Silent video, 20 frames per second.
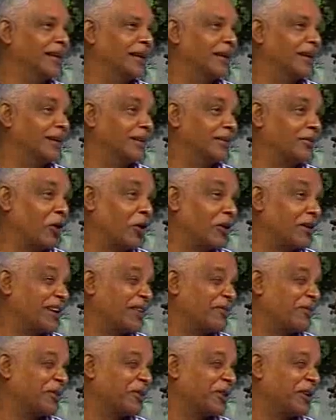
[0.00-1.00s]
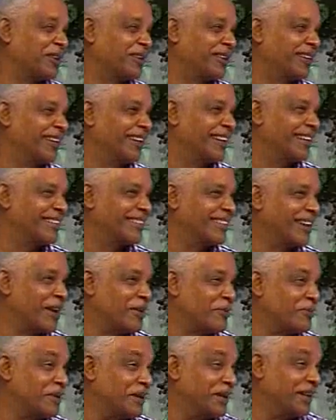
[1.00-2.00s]
in college I was not the greatest guy
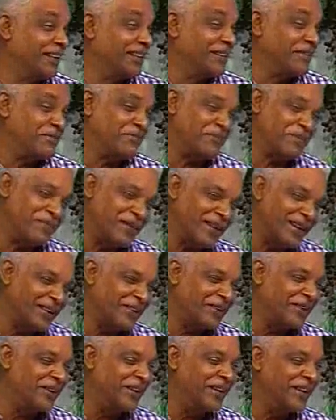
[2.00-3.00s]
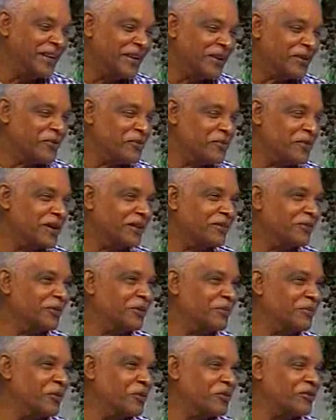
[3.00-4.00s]
to be disciplined, but you know. You work through
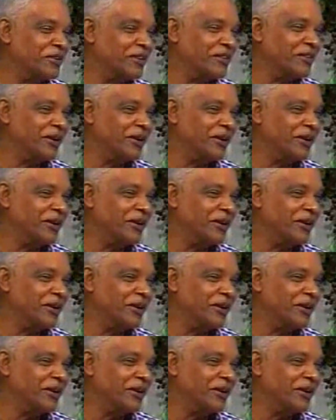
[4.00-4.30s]
the motions, you